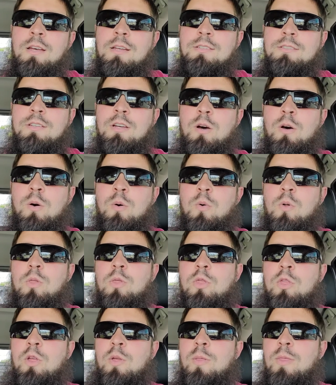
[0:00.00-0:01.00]
So,
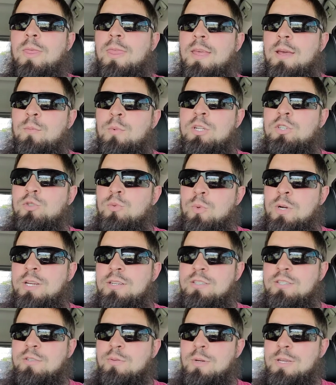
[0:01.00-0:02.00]
which
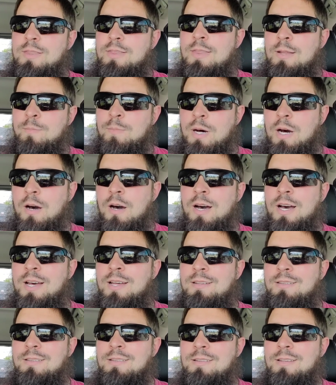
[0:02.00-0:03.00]
Rick sweetened the
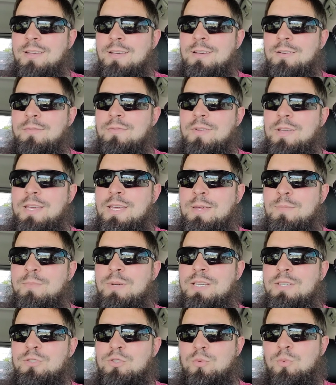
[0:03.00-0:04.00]
pot if he
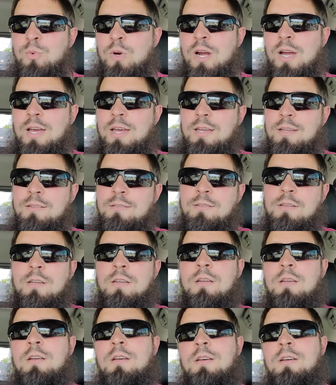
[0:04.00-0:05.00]
beats Ray.
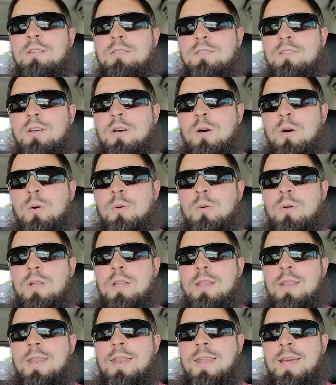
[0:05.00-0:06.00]
So
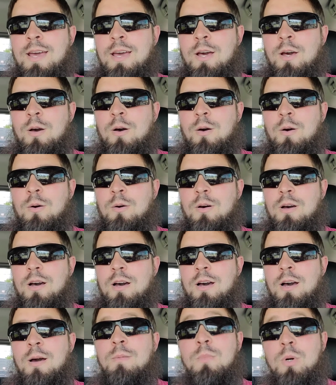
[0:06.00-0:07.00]
now
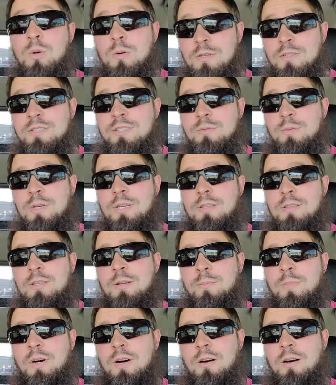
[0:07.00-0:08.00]
I'm going to sweeten
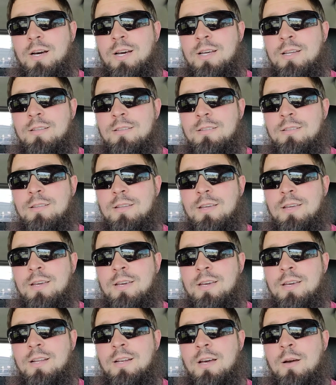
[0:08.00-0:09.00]
the pot,
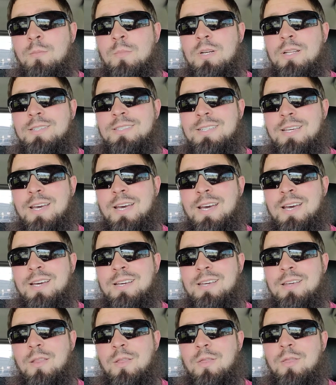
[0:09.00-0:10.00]
and I'm going to
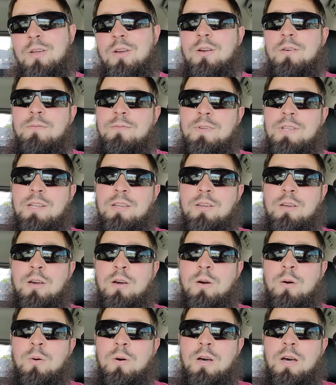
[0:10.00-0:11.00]
tag their
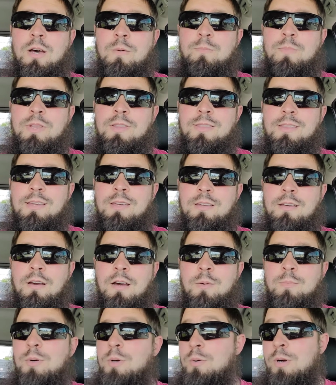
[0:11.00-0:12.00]
video up in the
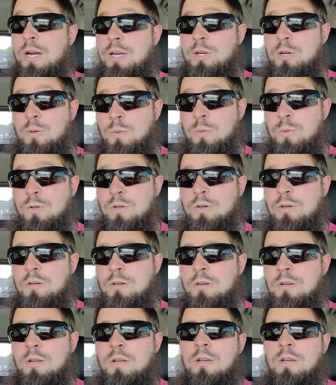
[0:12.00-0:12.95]
upper right corner.